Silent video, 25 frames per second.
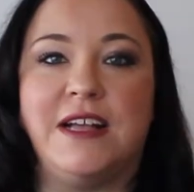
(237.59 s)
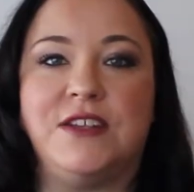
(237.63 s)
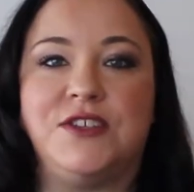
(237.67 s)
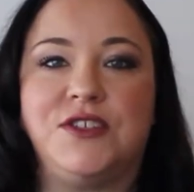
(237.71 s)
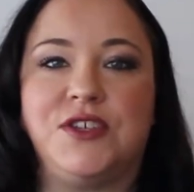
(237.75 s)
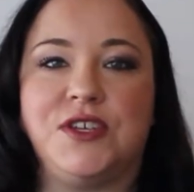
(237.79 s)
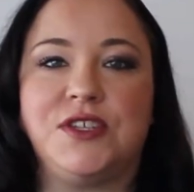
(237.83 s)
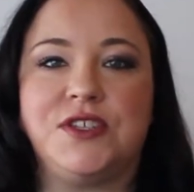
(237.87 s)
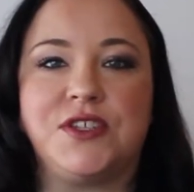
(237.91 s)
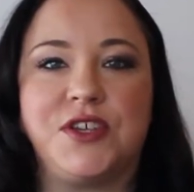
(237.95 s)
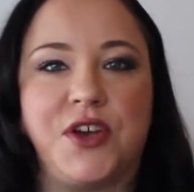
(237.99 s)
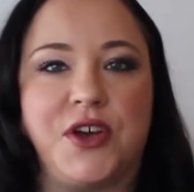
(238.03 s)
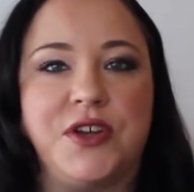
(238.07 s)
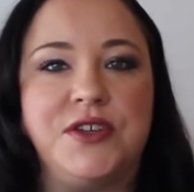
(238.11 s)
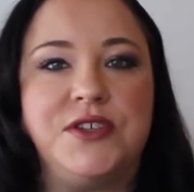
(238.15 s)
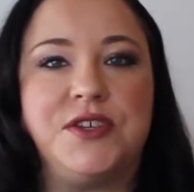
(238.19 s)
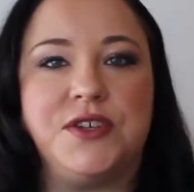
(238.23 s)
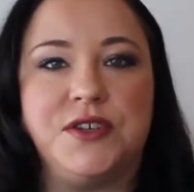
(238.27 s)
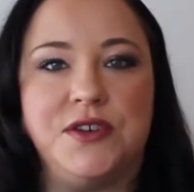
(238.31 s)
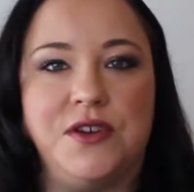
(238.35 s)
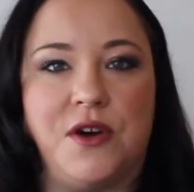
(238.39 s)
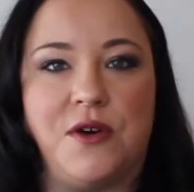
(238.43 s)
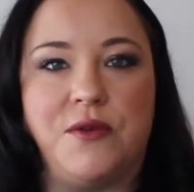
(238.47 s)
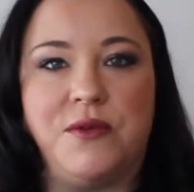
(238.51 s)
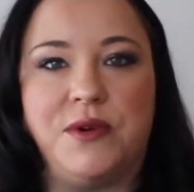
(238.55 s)
It's just good
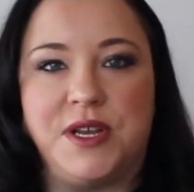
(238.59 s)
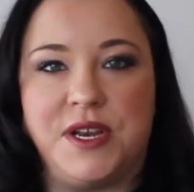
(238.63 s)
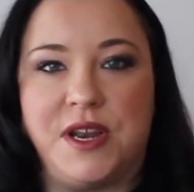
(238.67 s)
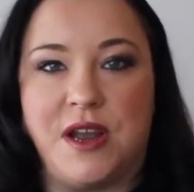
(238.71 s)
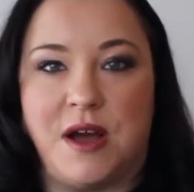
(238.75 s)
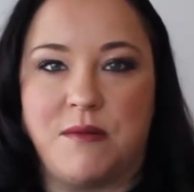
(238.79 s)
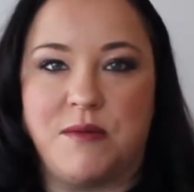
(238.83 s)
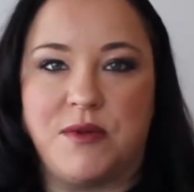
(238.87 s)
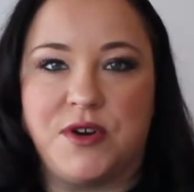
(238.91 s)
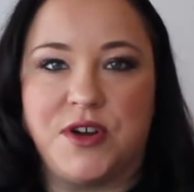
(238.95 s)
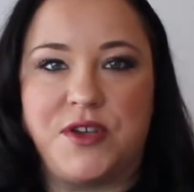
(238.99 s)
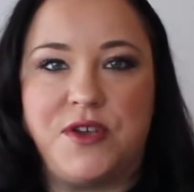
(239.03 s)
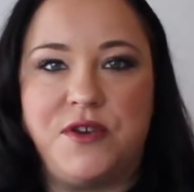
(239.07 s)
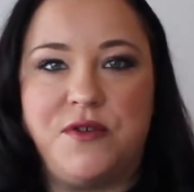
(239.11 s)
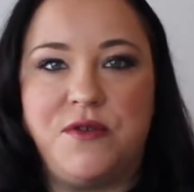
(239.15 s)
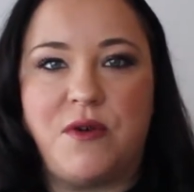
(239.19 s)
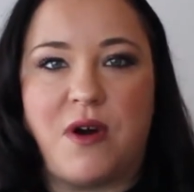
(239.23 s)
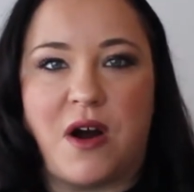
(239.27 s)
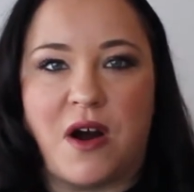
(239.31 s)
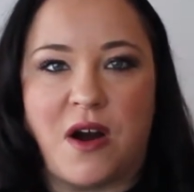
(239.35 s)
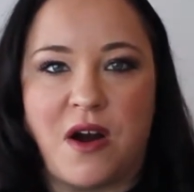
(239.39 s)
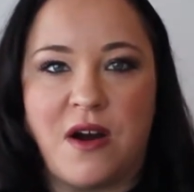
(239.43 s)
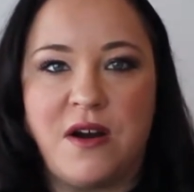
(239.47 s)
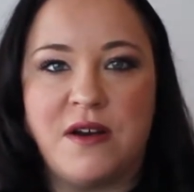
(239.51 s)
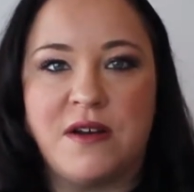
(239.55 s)
to know what number you
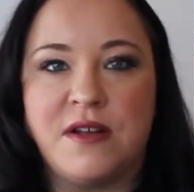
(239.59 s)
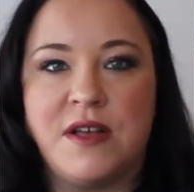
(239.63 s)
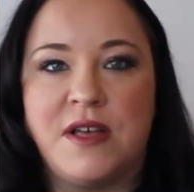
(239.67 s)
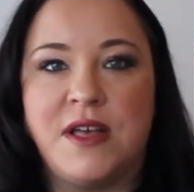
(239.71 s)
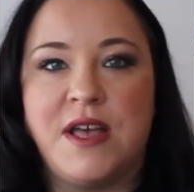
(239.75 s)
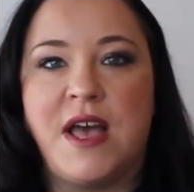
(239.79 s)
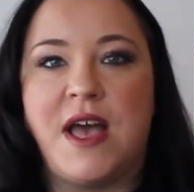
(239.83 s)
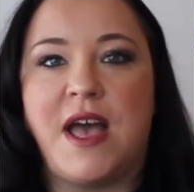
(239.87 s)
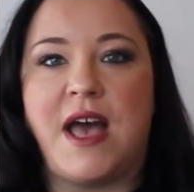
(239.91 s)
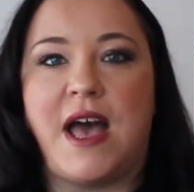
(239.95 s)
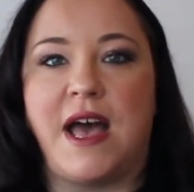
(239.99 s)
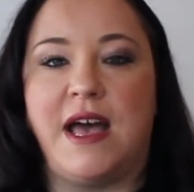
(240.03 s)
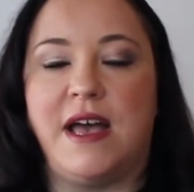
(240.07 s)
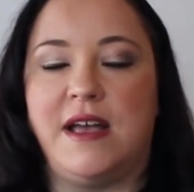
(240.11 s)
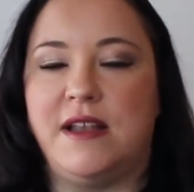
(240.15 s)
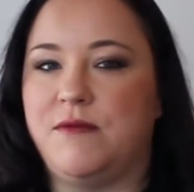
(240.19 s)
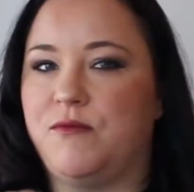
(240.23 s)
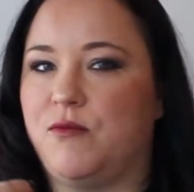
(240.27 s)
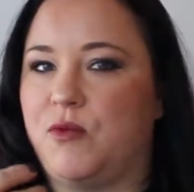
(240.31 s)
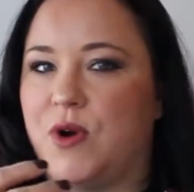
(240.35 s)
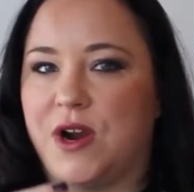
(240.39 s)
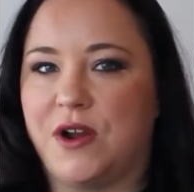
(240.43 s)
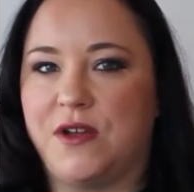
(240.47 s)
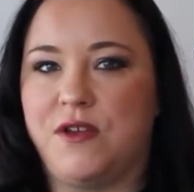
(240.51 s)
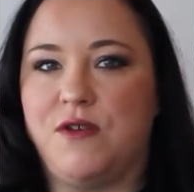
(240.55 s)
are and
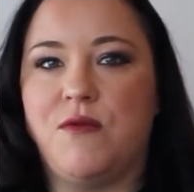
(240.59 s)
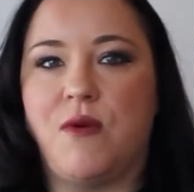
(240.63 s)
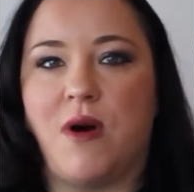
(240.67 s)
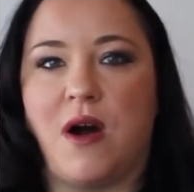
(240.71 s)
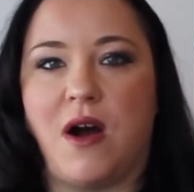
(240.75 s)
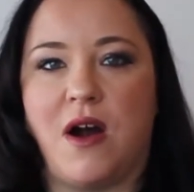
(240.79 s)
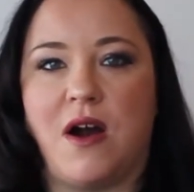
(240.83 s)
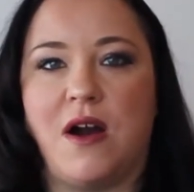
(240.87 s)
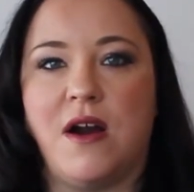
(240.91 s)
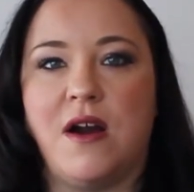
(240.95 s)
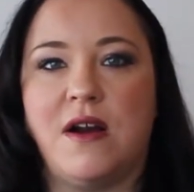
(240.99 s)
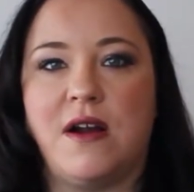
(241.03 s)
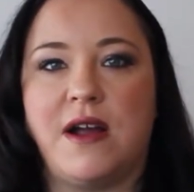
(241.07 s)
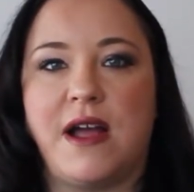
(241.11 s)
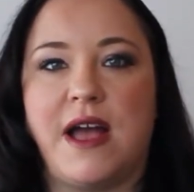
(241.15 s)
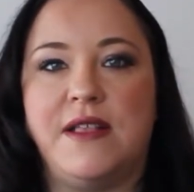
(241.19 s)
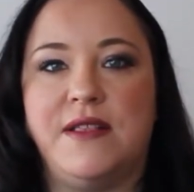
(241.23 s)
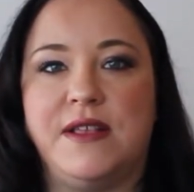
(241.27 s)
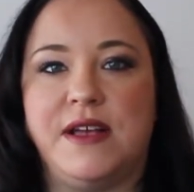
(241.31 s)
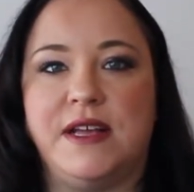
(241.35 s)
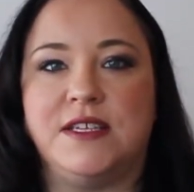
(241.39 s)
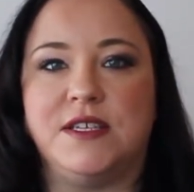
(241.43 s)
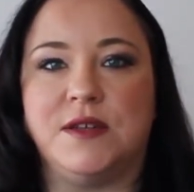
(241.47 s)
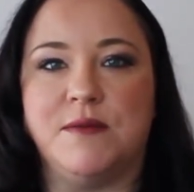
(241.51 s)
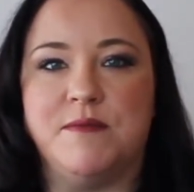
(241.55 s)
where you are, and
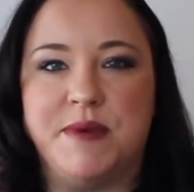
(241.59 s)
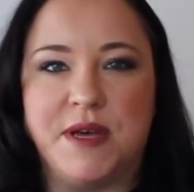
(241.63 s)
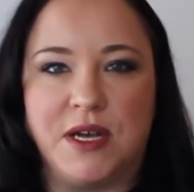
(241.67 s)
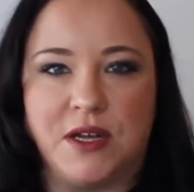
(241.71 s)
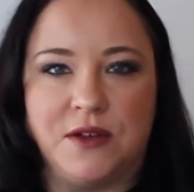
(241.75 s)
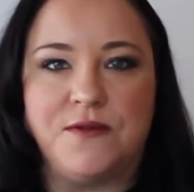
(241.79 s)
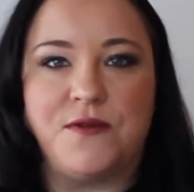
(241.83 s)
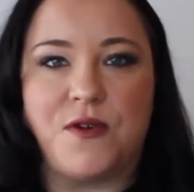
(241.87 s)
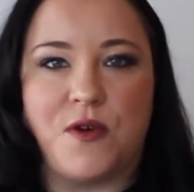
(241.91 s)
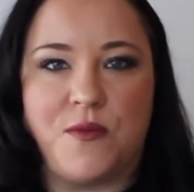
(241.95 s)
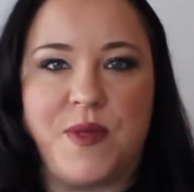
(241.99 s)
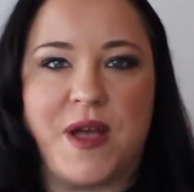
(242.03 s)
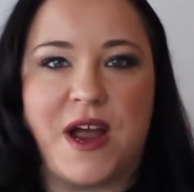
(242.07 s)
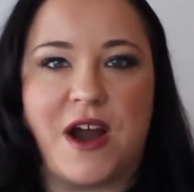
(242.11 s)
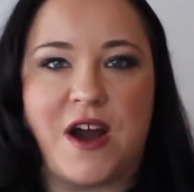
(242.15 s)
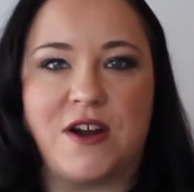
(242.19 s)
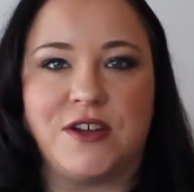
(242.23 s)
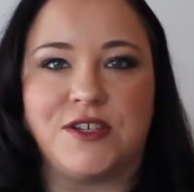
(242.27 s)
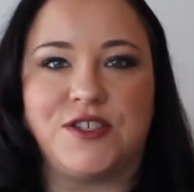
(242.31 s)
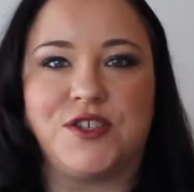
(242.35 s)
then to build from there.